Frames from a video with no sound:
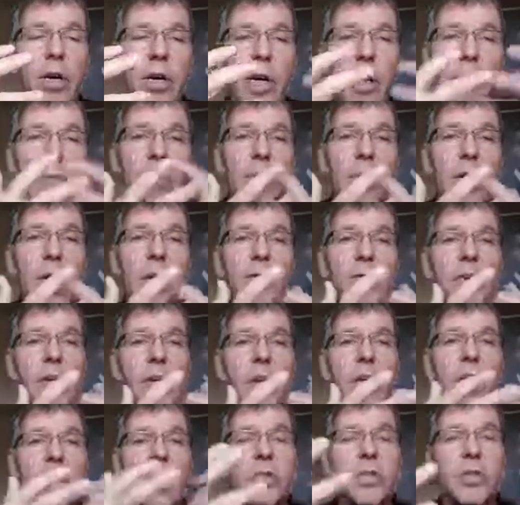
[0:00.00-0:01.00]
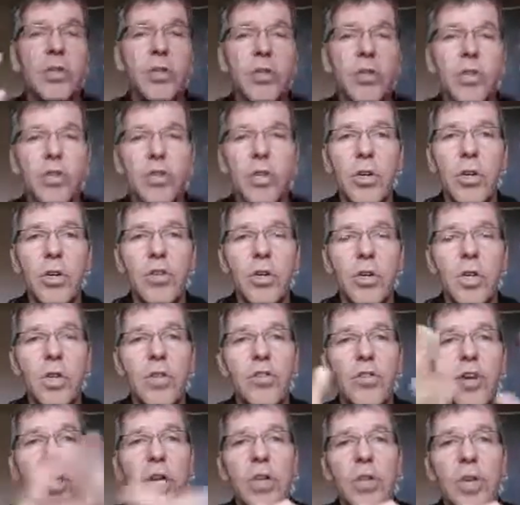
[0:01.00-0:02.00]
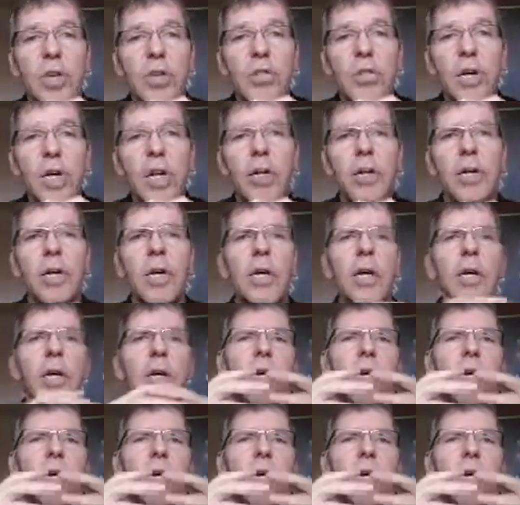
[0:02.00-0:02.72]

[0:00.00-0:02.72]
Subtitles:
I'm a behavior analysis consultant and trainer as well.